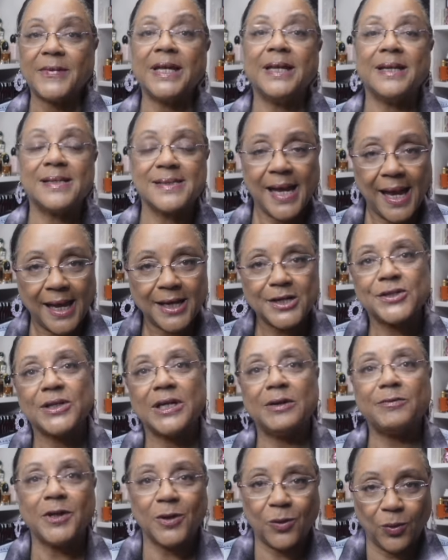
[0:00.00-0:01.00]
It is
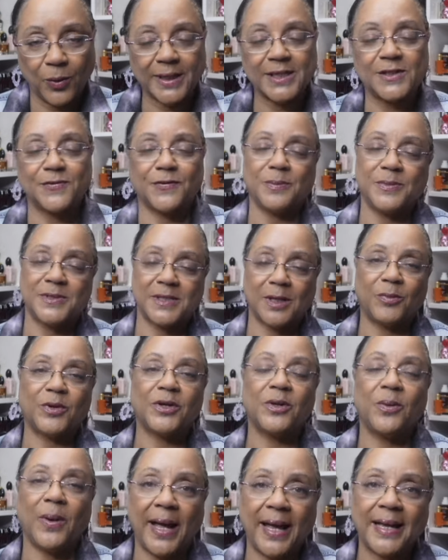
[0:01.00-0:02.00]
actually a request from
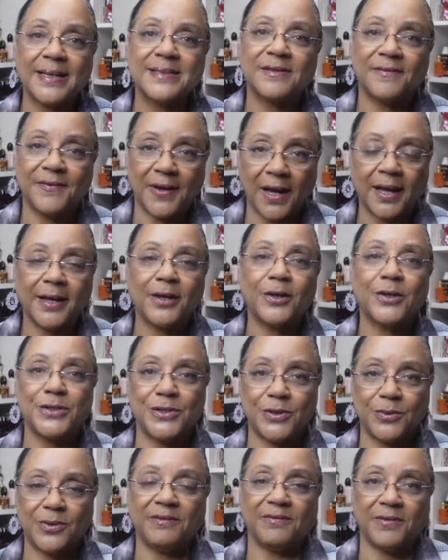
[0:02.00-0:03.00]
someone who asked if I could
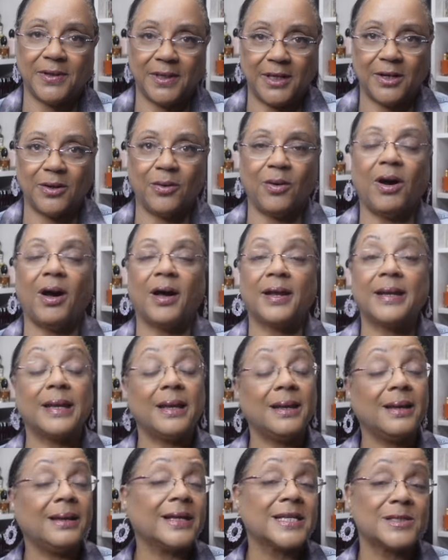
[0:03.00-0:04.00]
do a video on
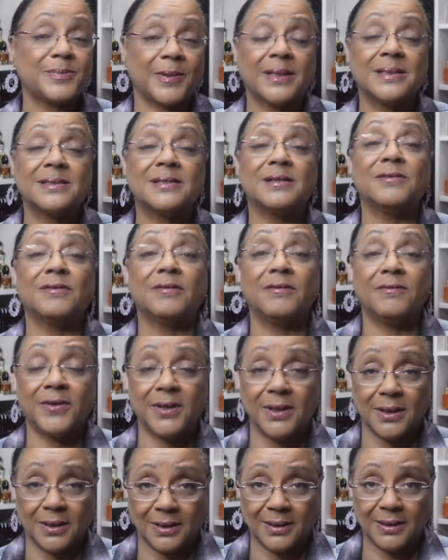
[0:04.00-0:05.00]
inexpensive
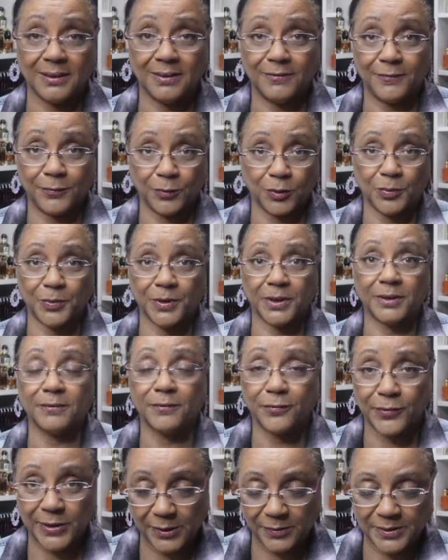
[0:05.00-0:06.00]
vanilla forward
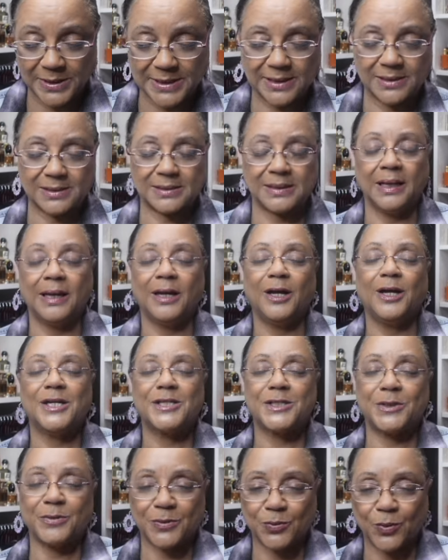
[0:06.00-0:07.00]
fragrances.
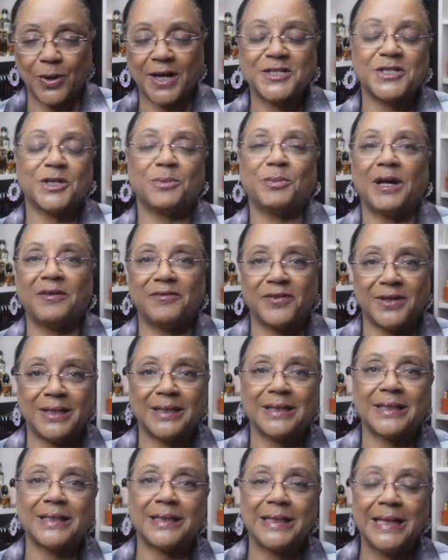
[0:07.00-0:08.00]
She was watching my
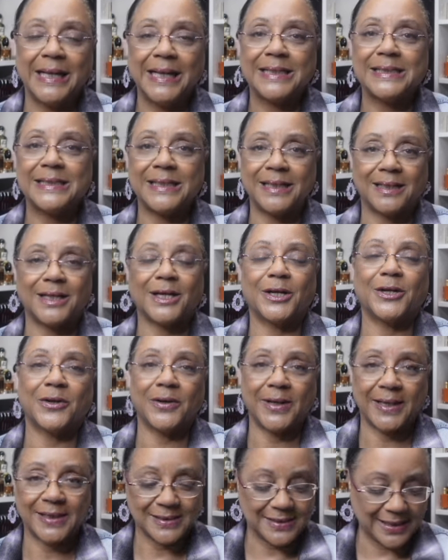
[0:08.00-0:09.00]
vanilla declutter
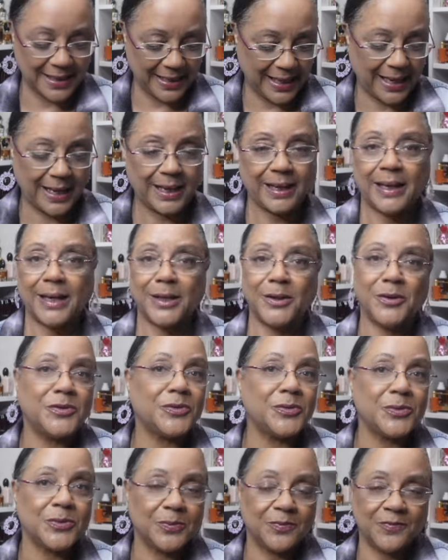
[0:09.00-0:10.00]
and said, Hey, can you
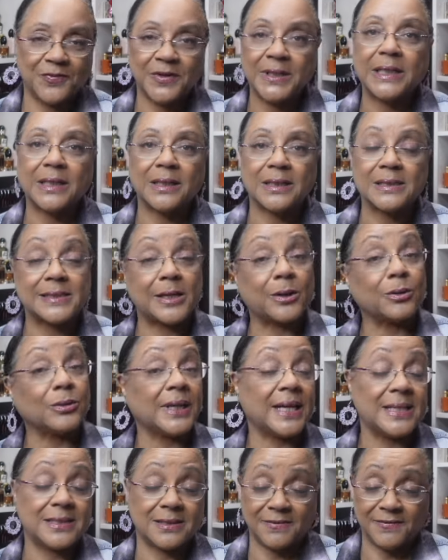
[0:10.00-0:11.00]
do vanillas that are
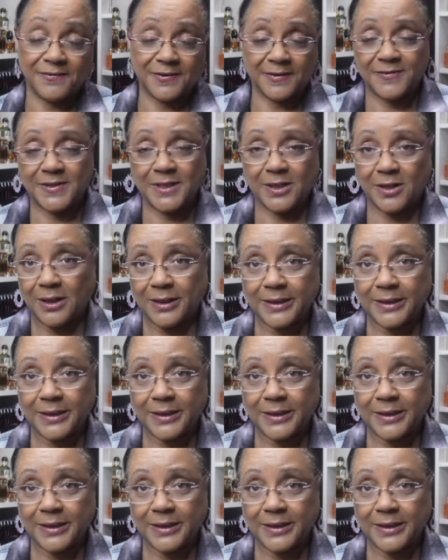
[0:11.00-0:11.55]
less than $50?